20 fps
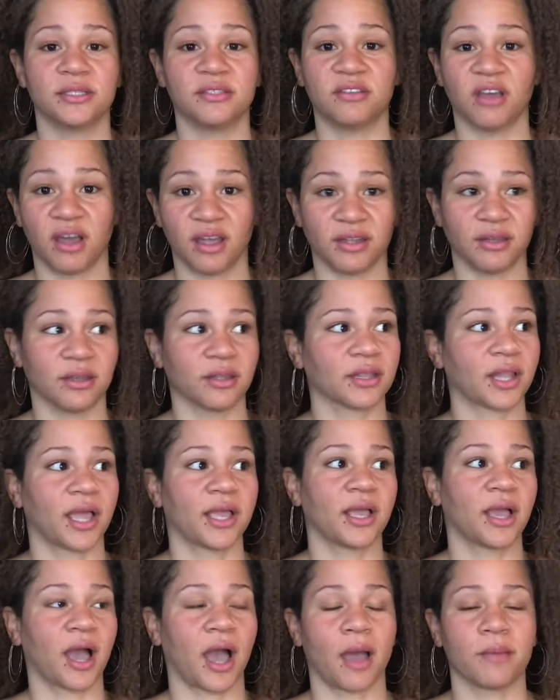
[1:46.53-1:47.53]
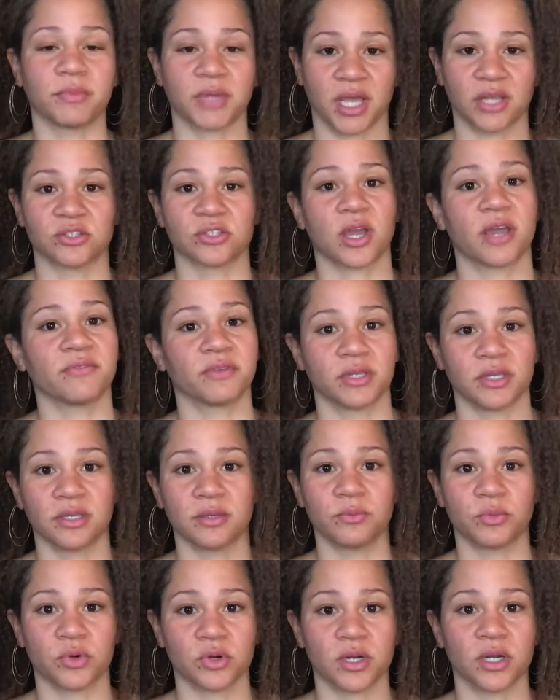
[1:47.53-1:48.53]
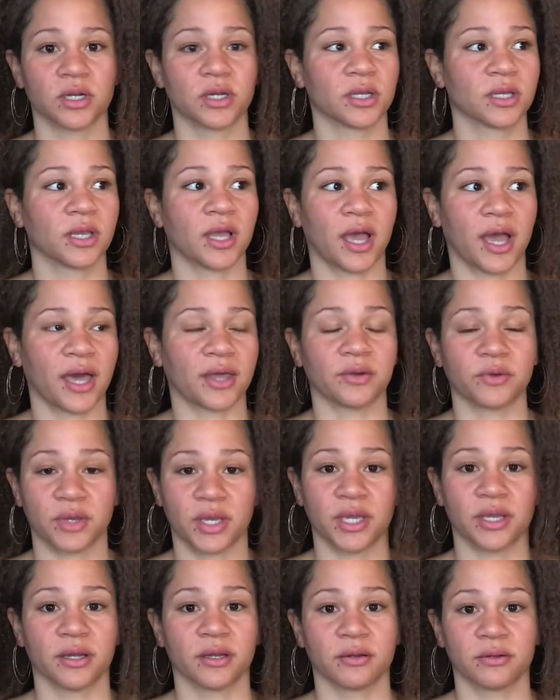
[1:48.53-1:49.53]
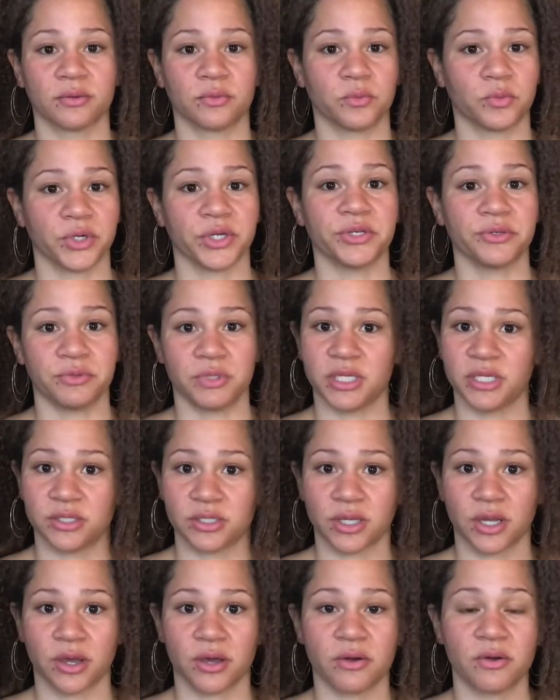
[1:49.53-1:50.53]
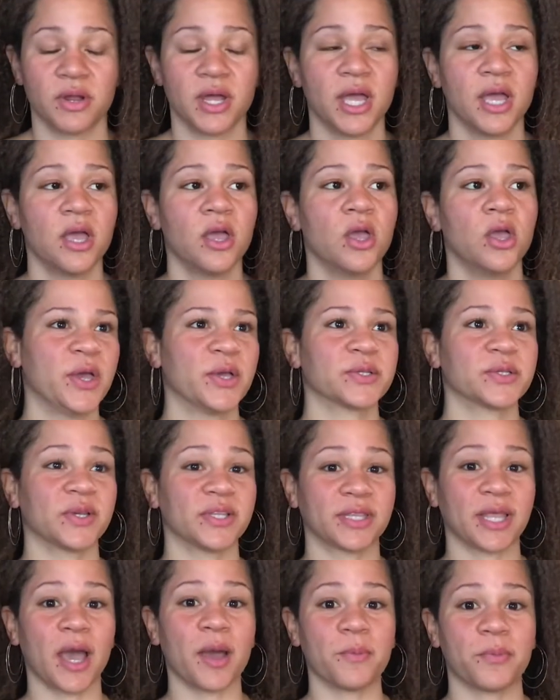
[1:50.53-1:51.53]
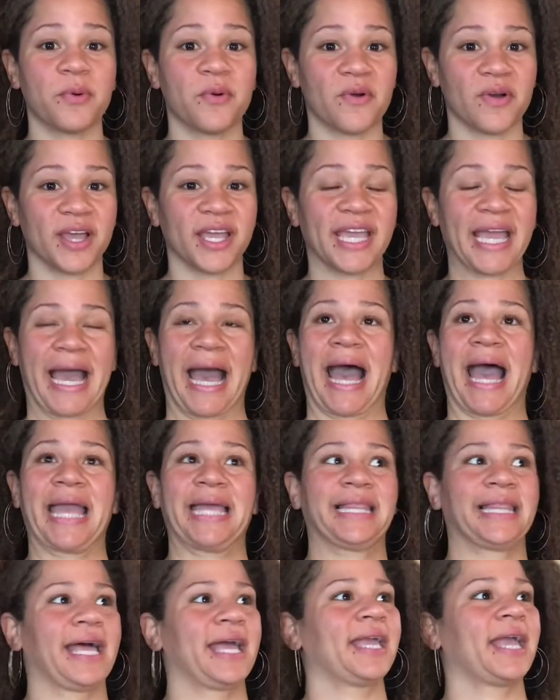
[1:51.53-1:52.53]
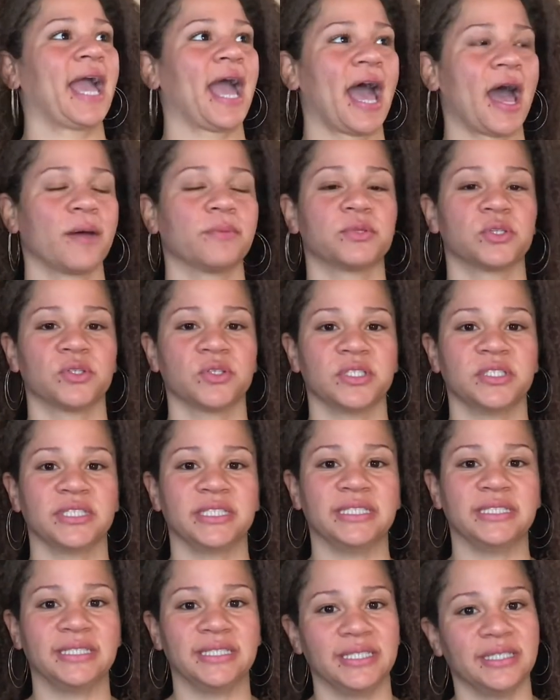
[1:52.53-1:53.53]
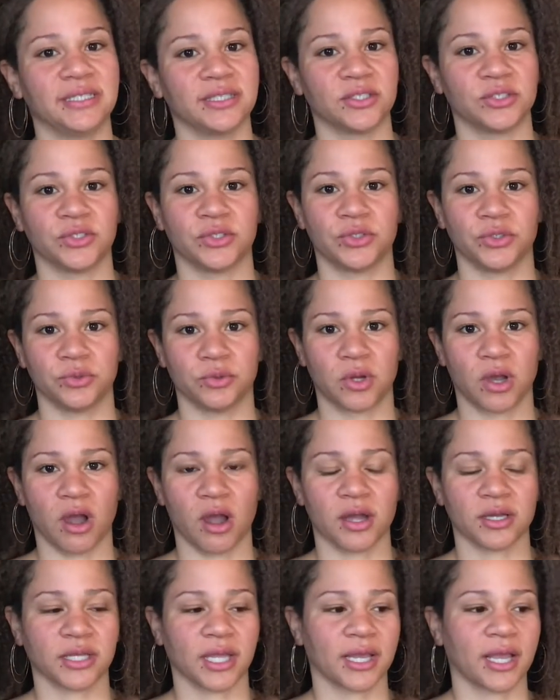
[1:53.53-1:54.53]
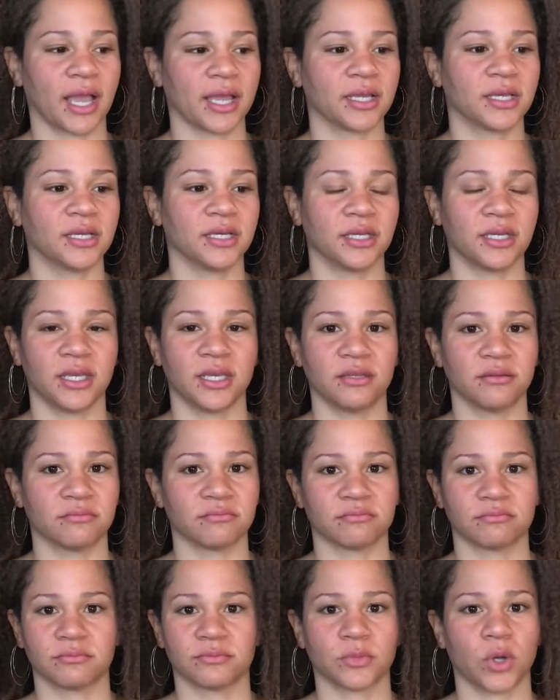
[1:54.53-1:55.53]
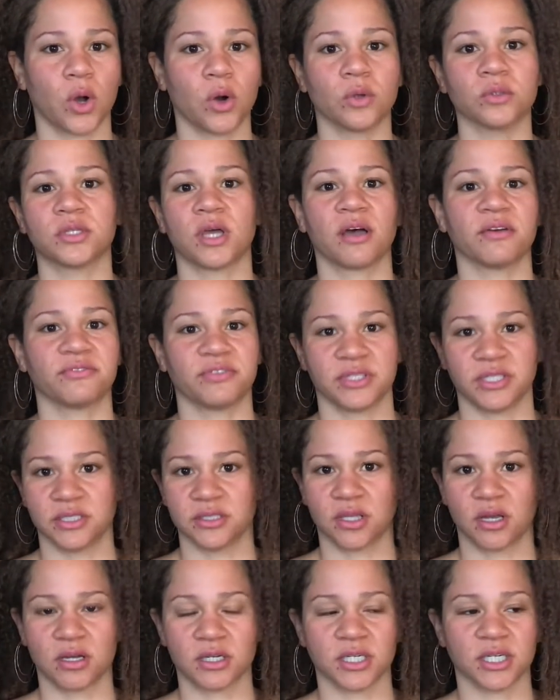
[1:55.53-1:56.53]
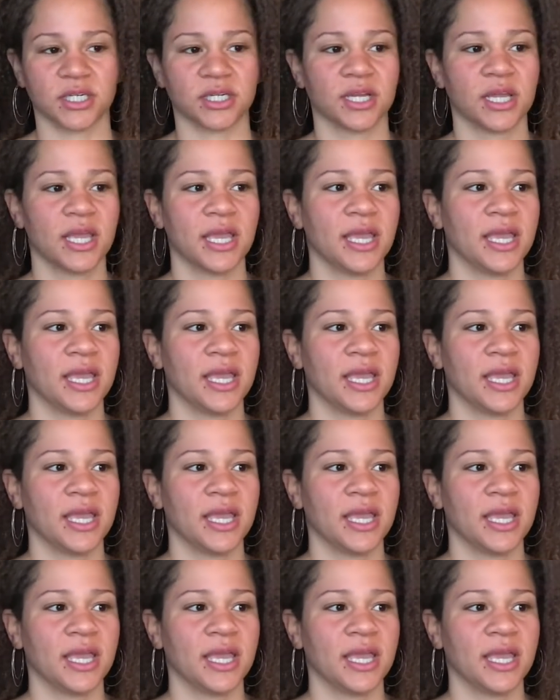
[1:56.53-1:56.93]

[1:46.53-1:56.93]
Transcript: done. Like, I'm not driving anymore. I don't care where you need to go. So at that point, I like absolutely needed a new car. Like, I couldn't hold off any longer.